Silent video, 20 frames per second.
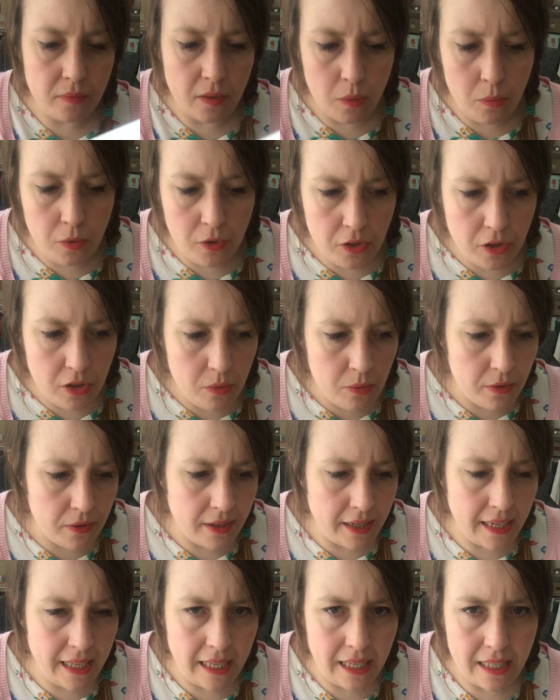What you
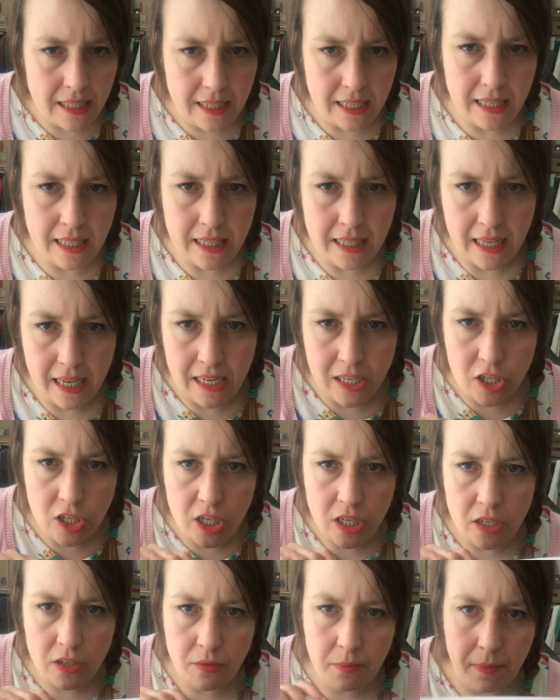will need is a
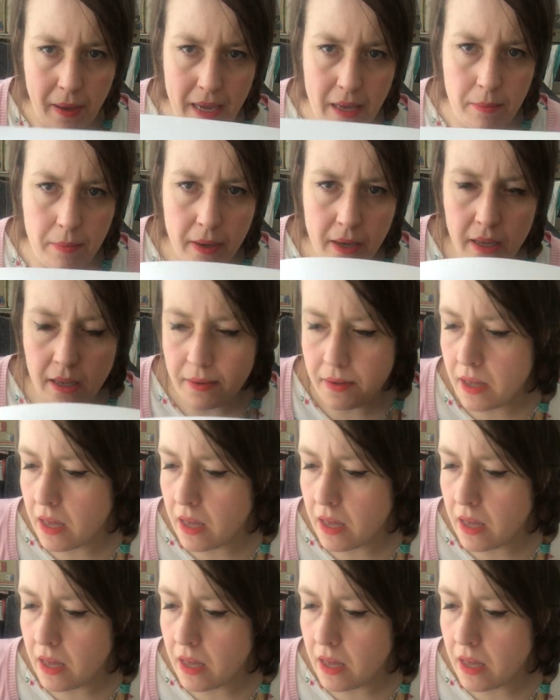sheet of paper,